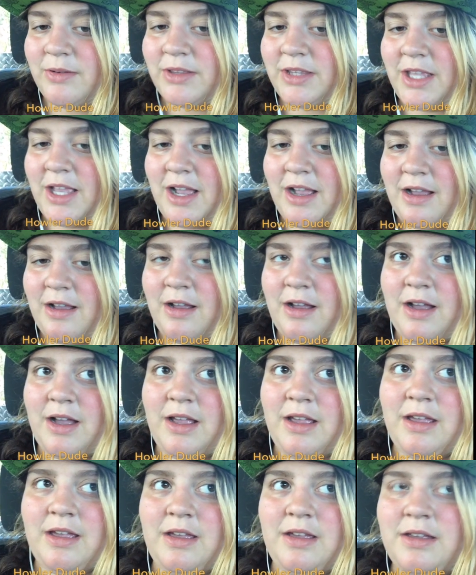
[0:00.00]
with the
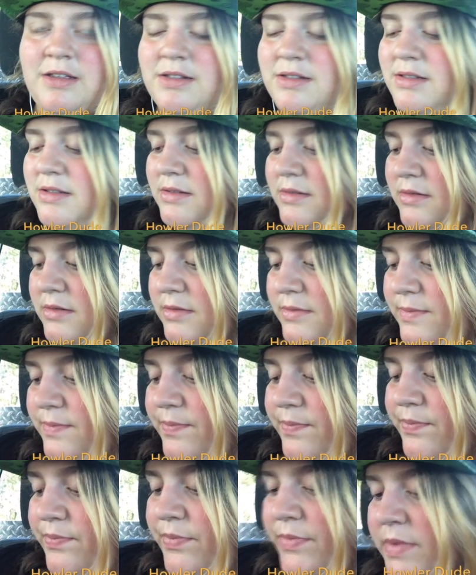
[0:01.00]
IAs
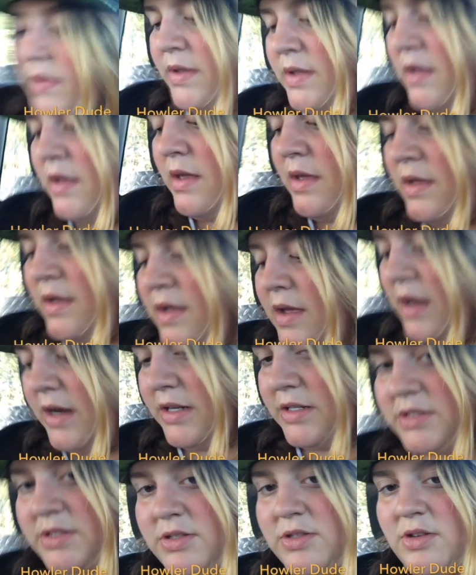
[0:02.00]

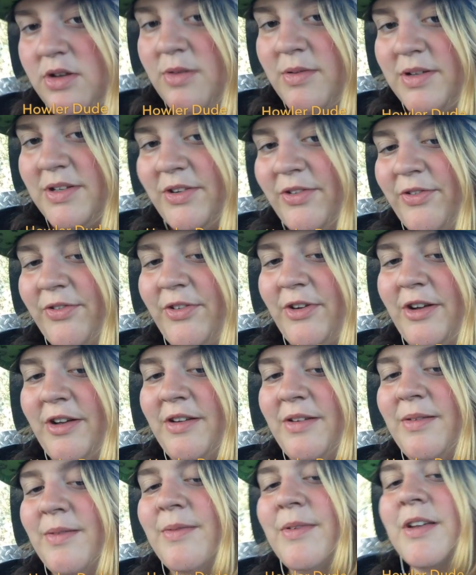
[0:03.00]
and it's so much
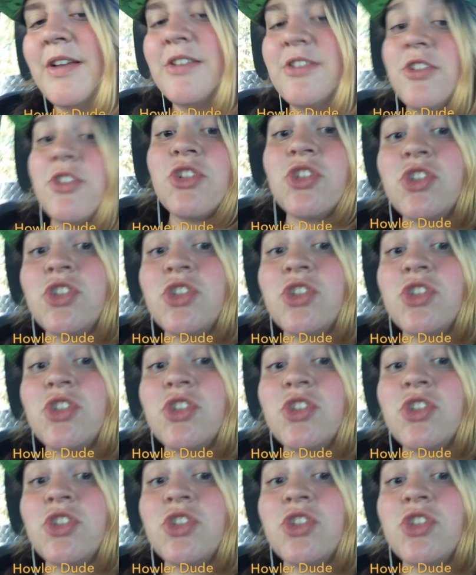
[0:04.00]
fun because there's